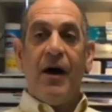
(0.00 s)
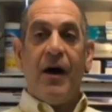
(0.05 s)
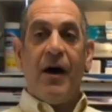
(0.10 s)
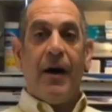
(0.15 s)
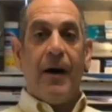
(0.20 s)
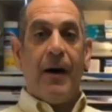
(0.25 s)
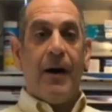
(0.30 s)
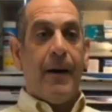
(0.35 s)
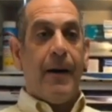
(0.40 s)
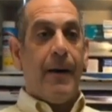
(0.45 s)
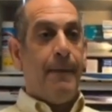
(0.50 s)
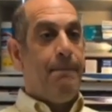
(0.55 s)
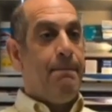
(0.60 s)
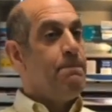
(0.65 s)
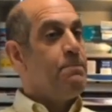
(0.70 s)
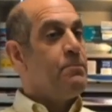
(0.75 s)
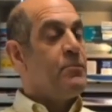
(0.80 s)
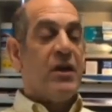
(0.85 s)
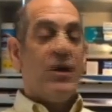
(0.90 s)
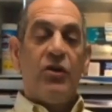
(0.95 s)
Um,
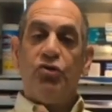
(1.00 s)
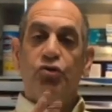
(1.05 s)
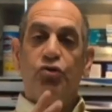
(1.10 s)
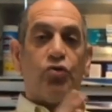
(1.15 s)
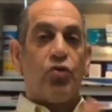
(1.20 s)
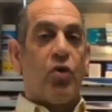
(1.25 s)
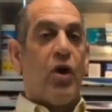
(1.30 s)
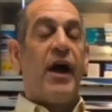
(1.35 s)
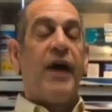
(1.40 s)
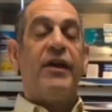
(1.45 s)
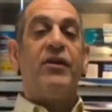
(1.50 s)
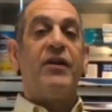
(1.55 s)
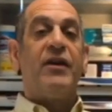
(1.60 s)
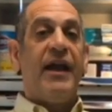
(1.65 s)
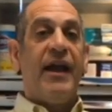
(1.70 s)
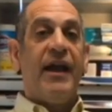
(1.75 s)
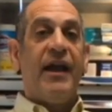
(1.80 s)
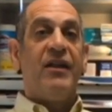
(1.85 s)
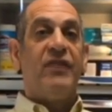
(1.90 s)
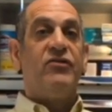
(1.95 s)
dry your
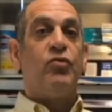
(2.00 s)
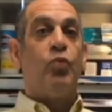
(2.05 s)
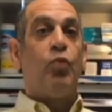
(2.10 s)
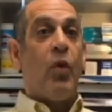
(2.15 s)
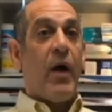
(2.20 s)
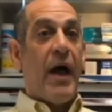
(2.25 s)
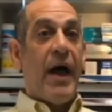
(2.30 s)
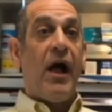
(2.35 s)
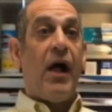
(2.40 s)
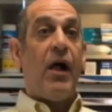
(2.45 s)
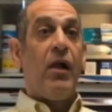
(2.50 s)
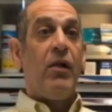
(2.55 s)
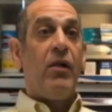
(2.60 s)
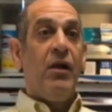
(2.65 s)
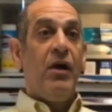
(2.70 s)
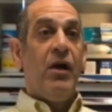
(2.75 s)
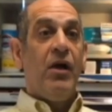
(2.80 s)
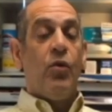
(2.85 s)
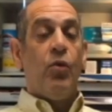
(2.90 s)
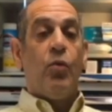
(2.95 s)
hands well
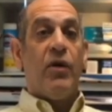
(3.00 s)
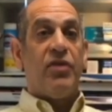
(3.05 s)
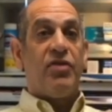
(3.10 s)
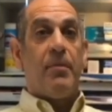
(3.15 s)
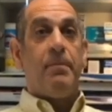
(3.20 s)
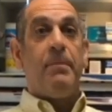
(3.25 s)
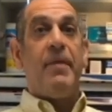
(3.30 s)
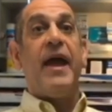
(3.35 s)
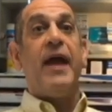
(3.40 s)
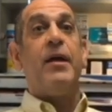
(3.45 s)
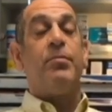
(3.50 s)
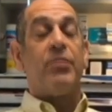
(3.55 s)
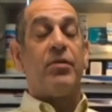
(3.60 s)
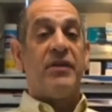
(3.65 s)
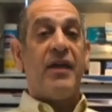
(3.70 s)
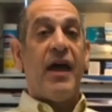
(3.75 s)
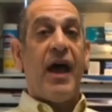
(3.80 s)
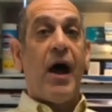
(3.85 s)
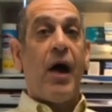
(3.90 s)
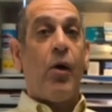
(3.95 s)
with a paper
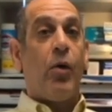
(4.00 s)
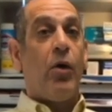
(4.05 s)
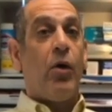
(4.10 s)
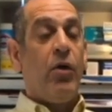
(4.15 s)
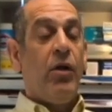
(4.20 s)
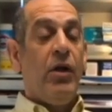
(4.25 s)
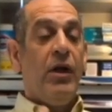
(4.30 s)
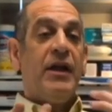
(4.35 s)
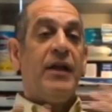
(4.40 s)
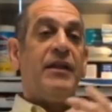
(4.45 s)
towel